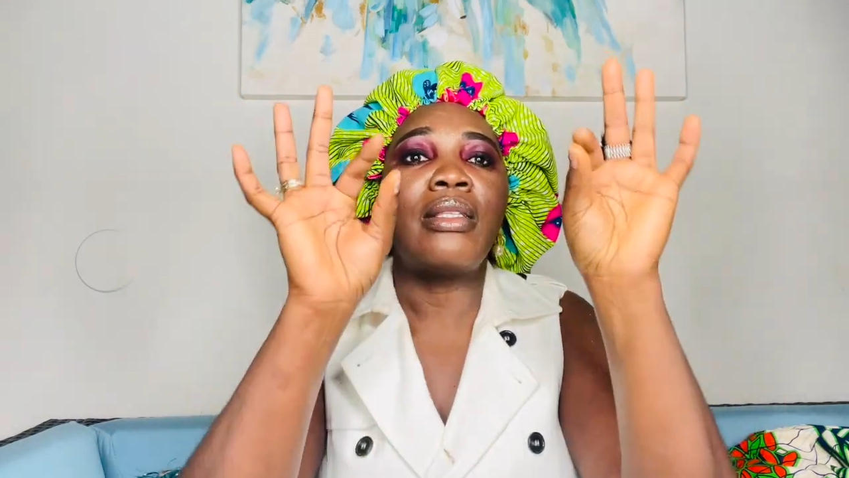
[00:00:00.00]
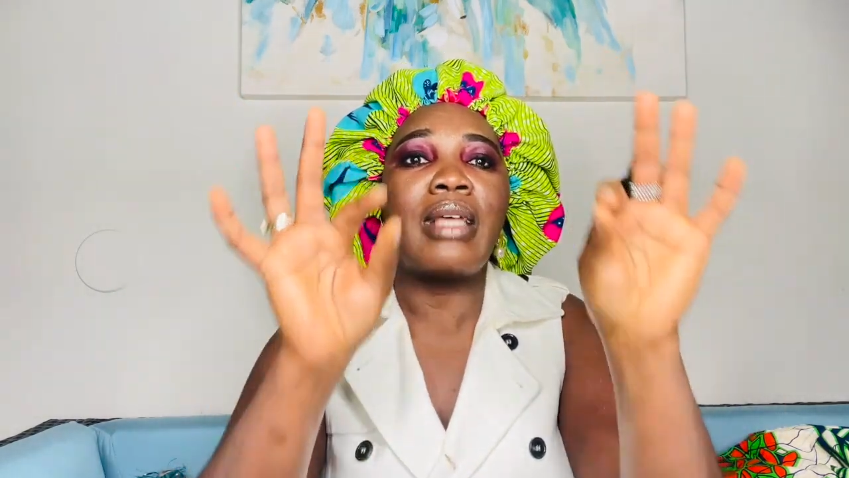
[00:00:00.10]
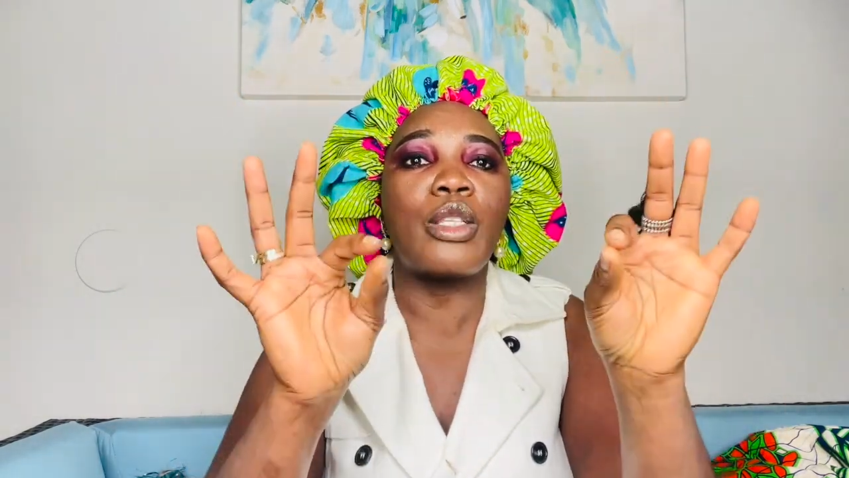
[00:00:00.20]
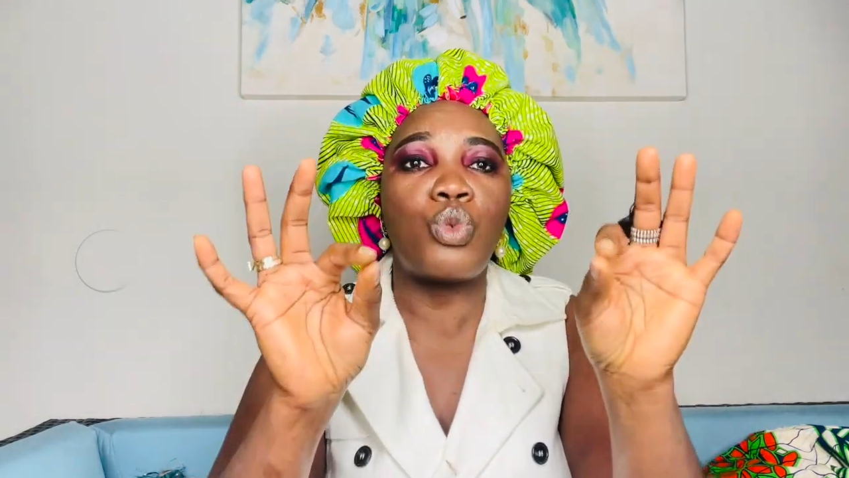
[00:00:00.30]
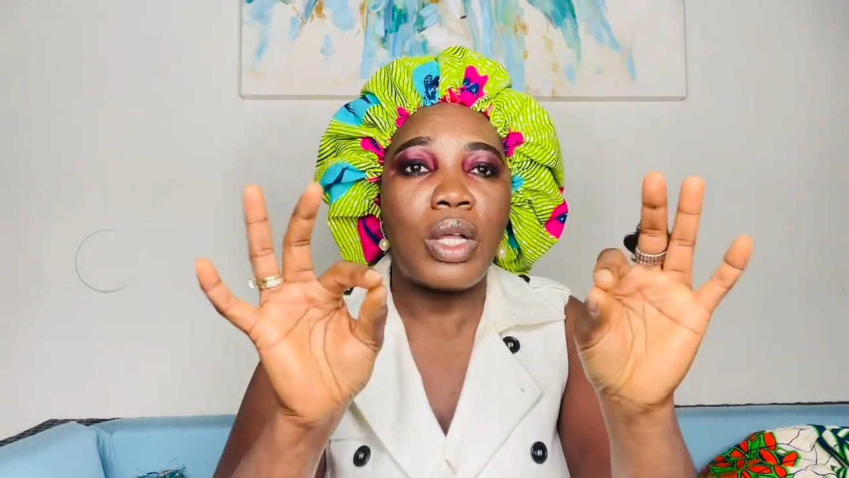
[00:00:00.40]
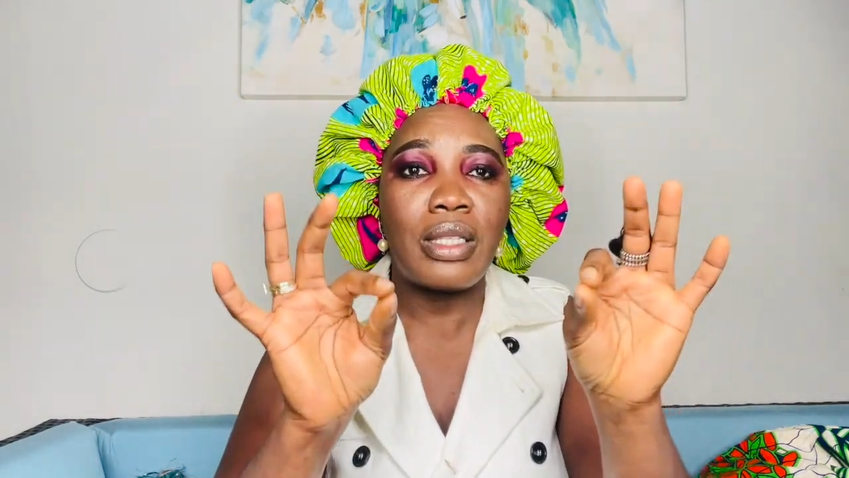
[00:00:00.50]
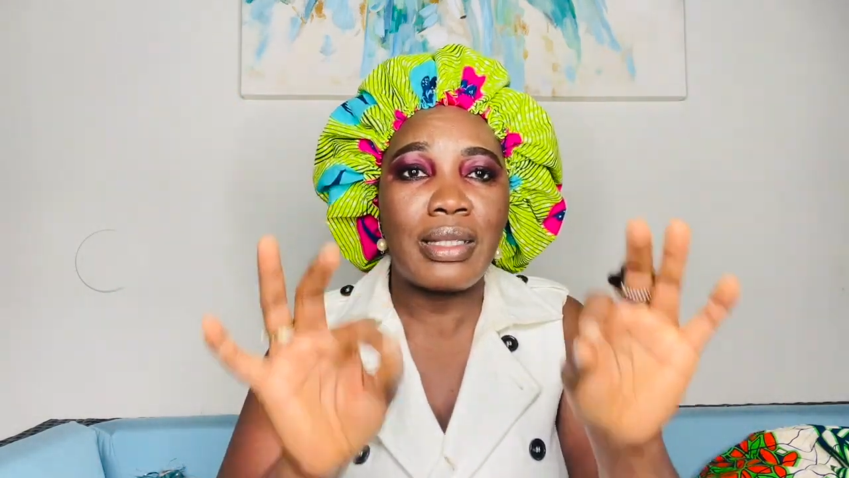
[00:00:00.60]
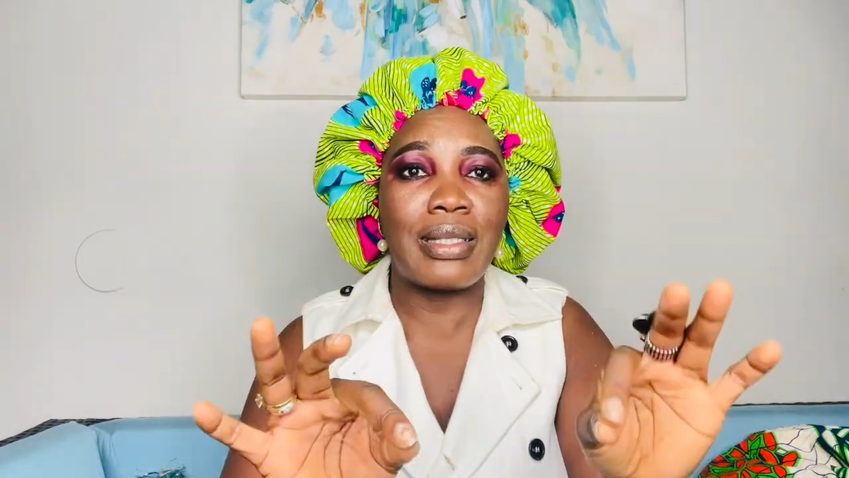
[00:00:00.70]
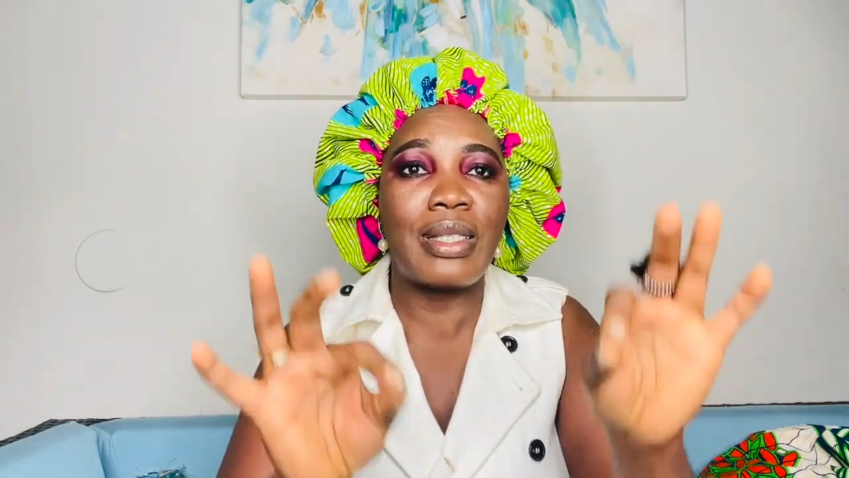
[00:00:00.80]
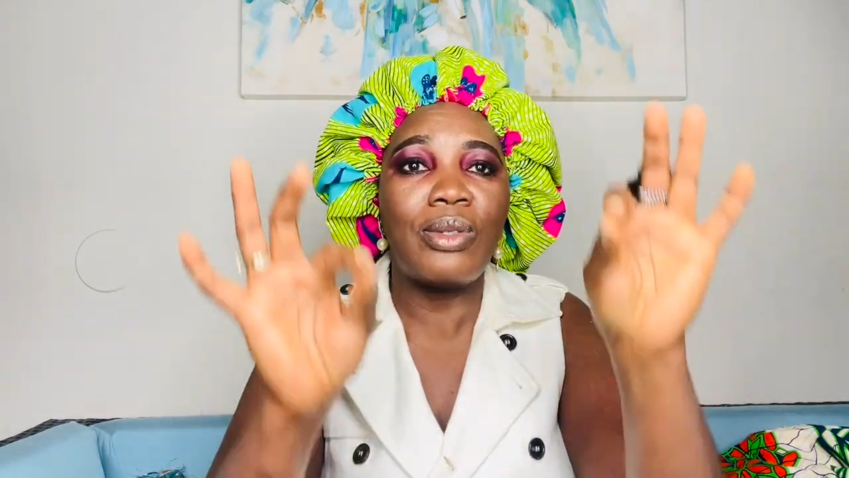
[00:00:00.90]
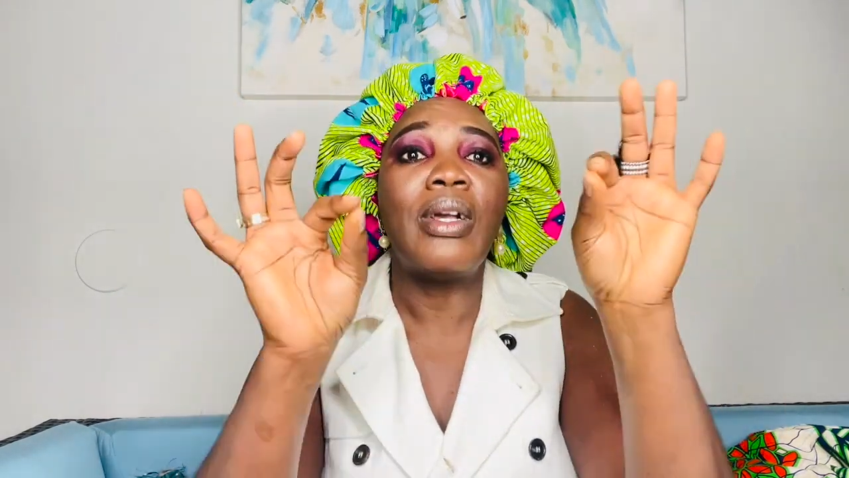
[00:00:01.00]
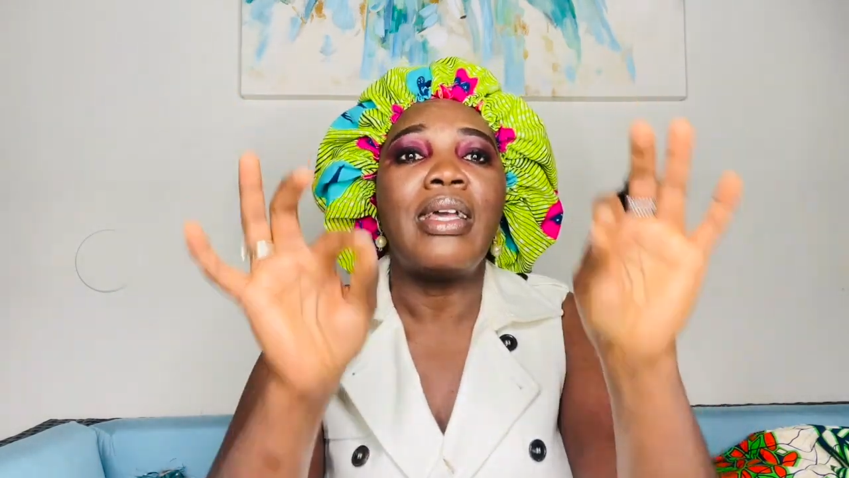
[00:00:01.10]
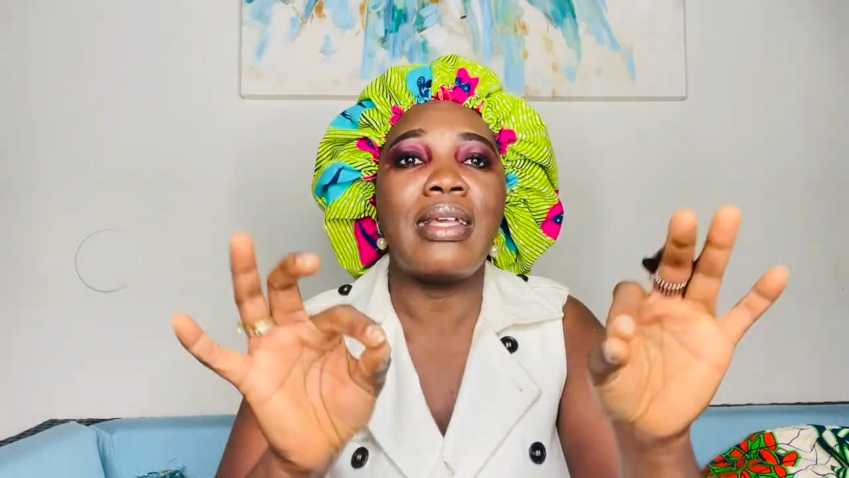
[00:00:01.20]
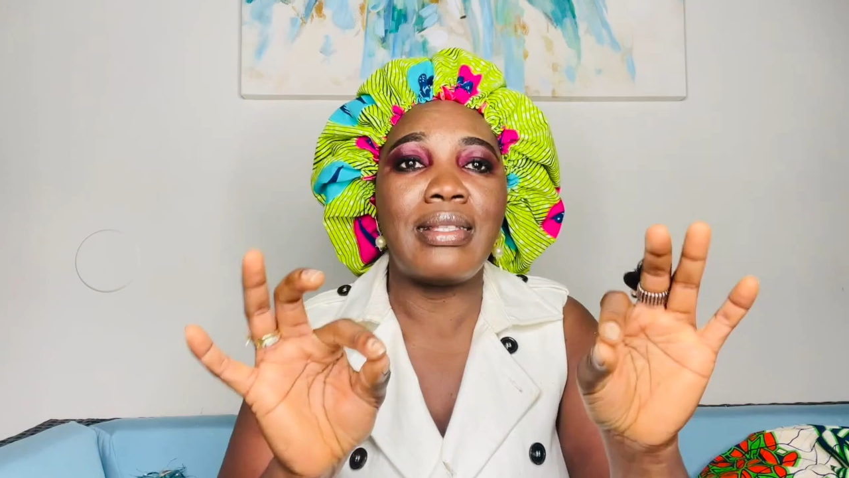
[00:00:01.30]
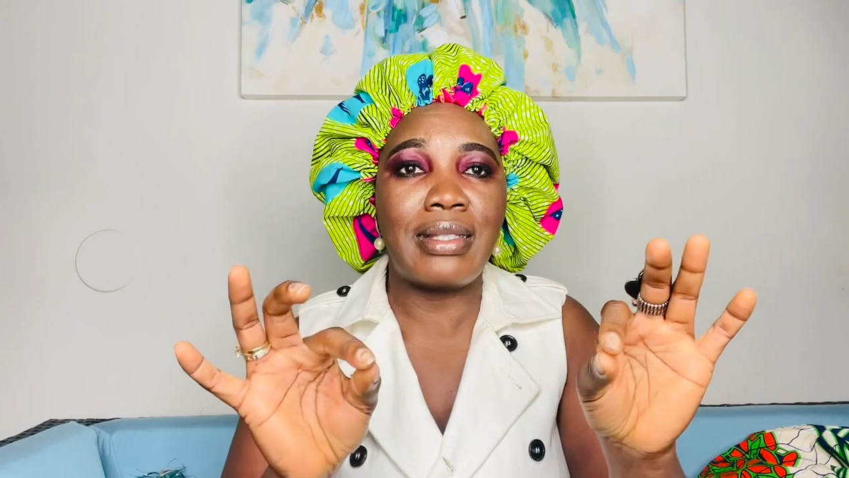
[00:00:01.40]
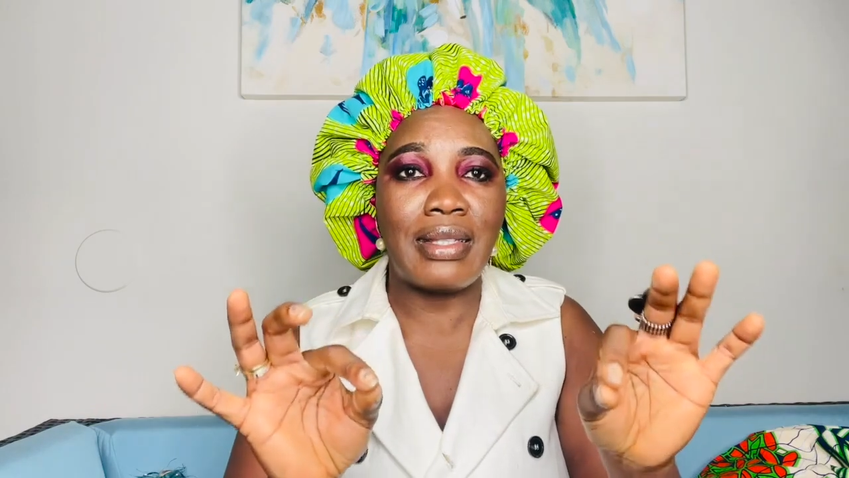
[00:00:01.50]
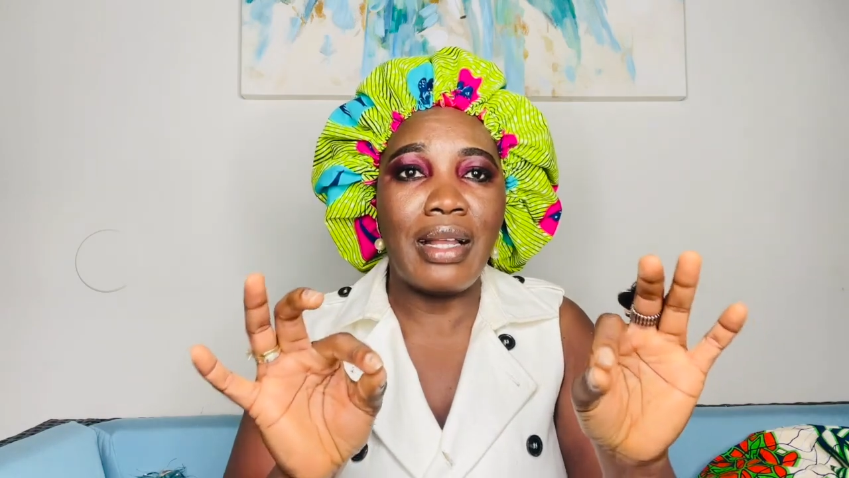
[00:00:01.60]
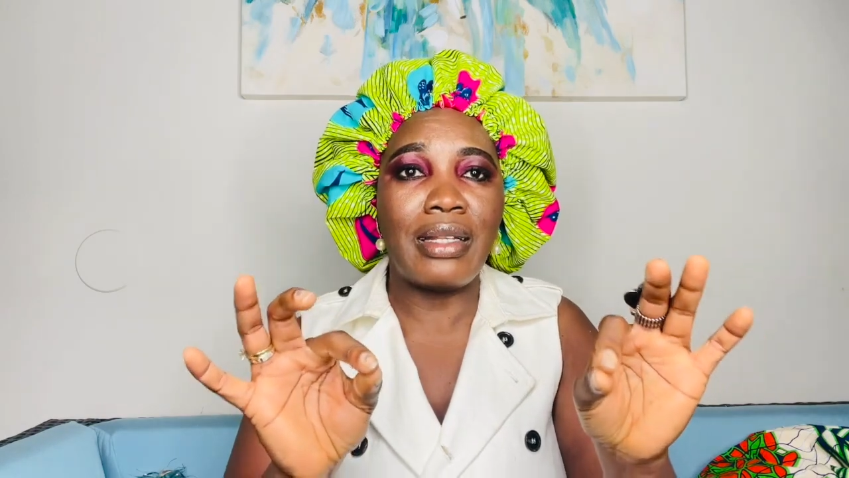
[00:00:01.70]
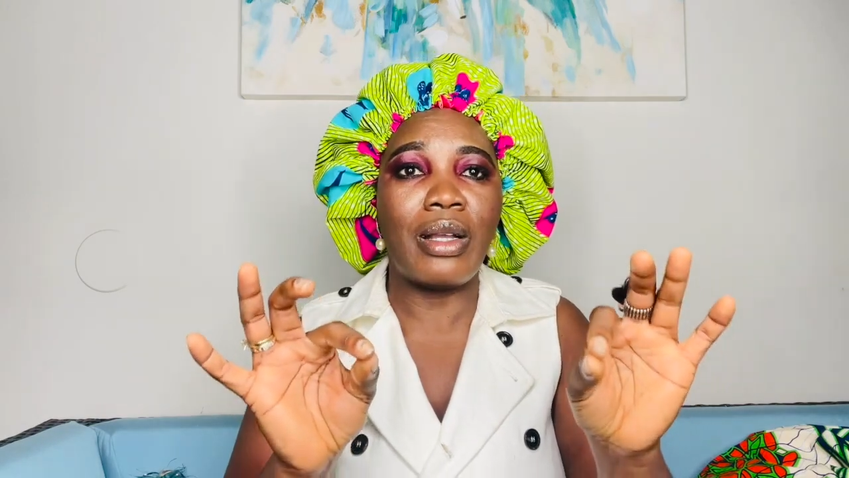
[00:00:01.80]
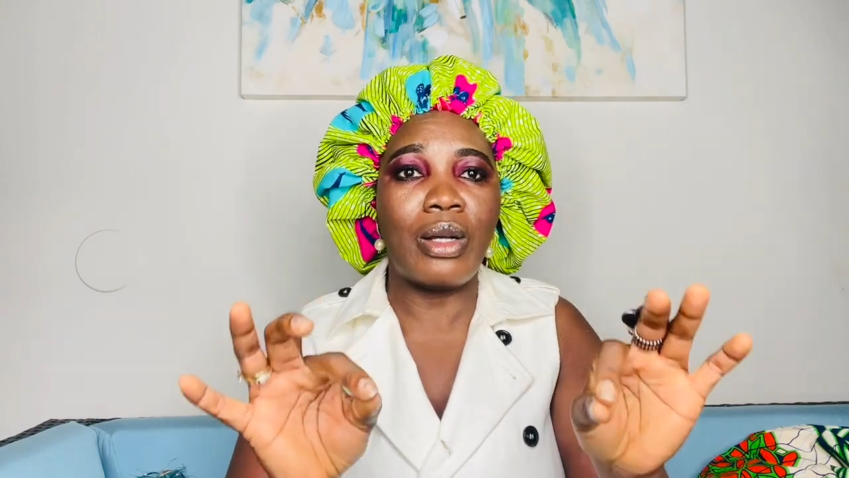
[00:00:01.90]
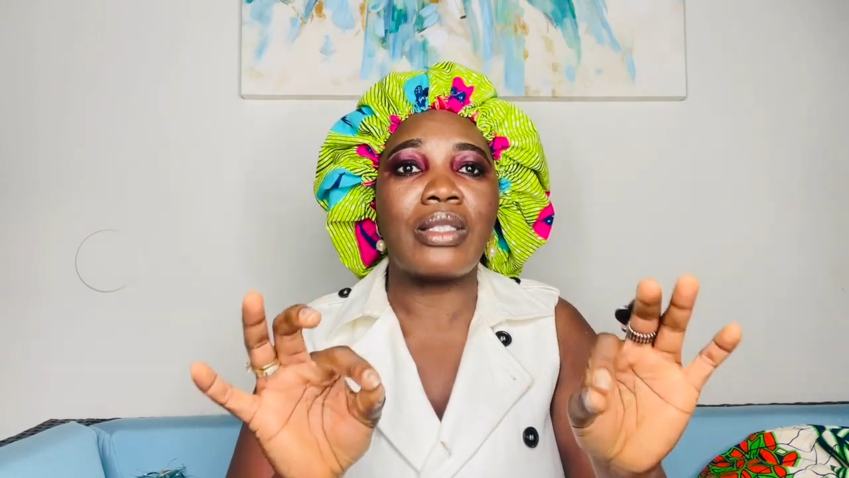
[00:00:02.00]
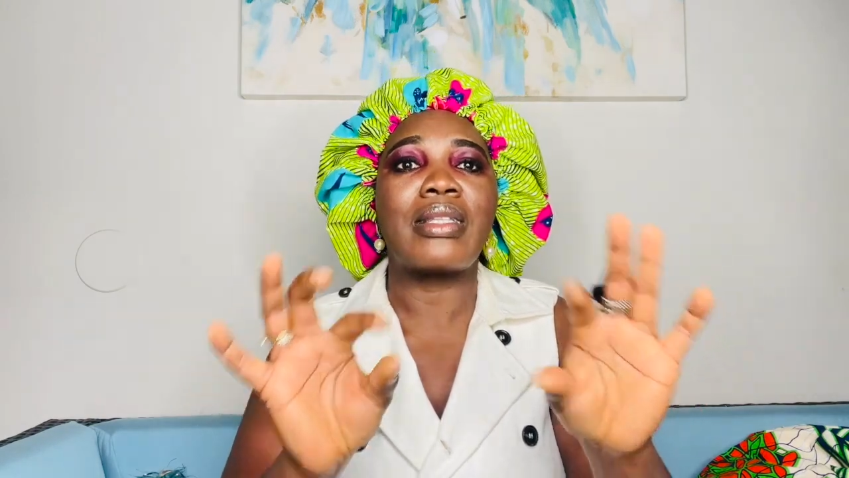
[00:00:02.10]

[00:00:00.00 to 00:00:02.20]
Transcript: That's what the seal is telling us.